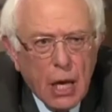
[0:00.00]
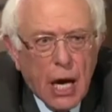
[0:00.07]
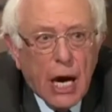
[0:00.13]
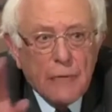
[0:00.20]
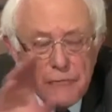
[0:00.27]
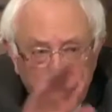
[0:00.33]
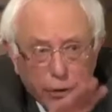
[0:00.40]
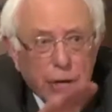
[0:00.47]

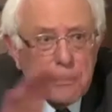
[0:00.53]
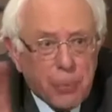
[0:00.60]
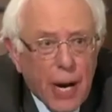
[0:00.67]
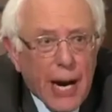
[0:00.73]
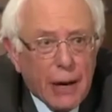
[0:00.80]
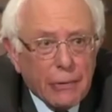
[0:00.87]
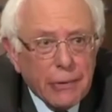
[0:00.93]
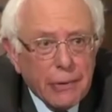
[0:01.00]
I'm very
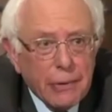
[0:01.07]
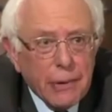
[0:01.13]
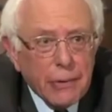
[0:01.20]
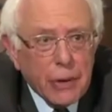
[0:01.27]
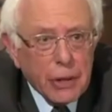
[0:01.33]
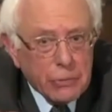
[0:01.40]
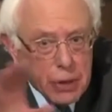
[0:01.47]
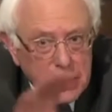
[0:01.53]
proud. You
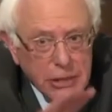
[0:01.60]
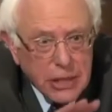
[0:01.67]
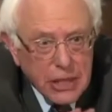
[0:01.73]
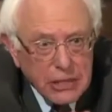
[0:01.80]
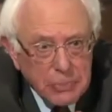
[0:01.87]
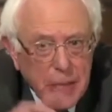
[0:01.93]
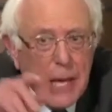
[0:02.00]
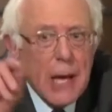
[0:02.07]
want to
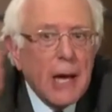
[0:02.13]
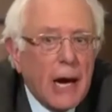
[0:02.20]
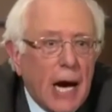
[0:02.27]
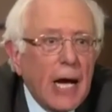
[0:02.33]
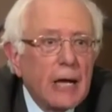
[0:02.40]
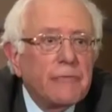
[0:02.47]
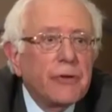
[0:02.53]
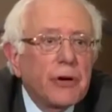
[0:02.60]
criticize me?
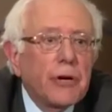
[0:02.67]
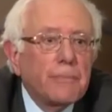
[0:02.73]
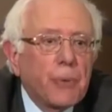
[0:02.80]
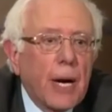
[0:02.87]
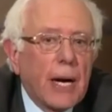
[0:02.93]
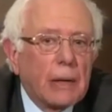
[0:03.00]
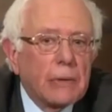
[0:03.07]
I am very proud